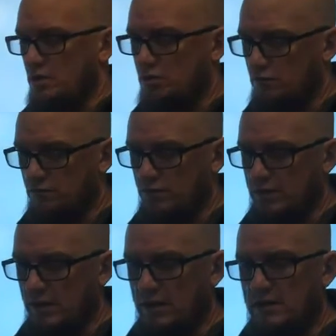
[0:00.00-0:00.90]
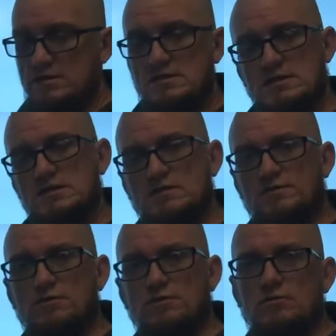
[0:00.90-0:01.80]
over it, and get a sense
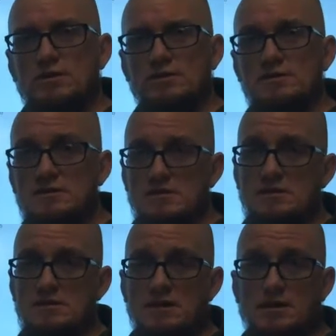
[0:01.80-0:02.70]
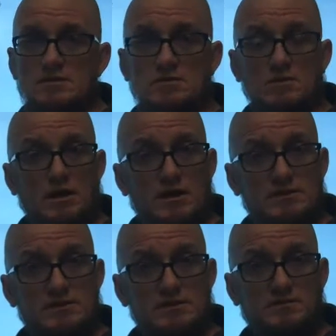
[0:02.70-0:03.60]
of you in 60 seconds or
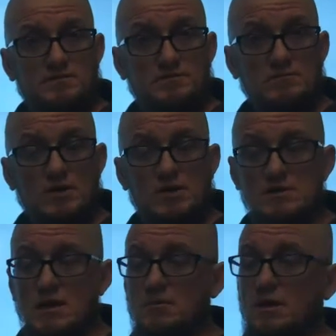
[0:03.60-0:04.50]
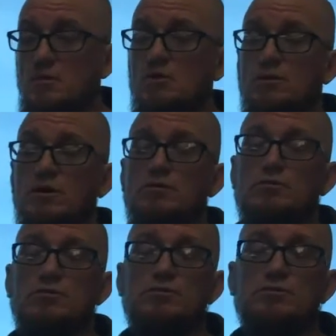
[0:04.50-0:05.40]
less. Because they may be going
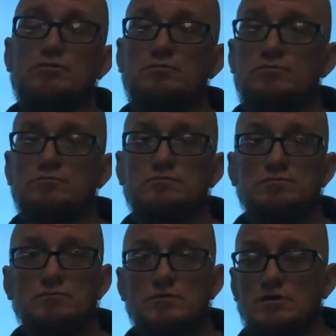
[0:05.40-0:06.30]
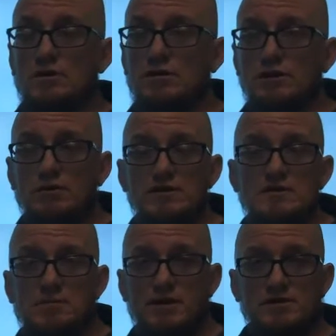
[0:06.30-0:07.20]
through 30
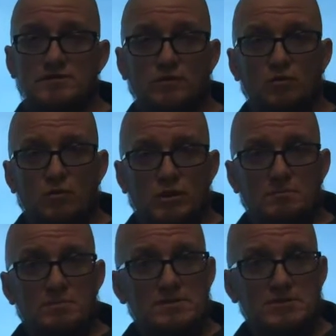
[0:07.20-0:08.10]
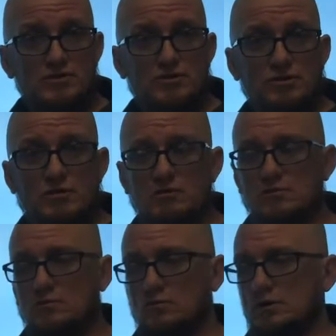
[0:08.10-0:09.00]
resumes for one position
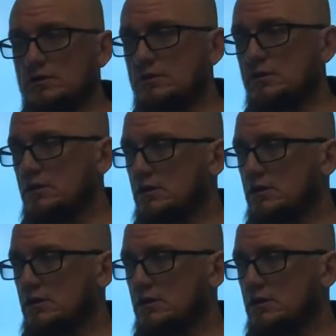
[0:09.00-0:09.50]
or one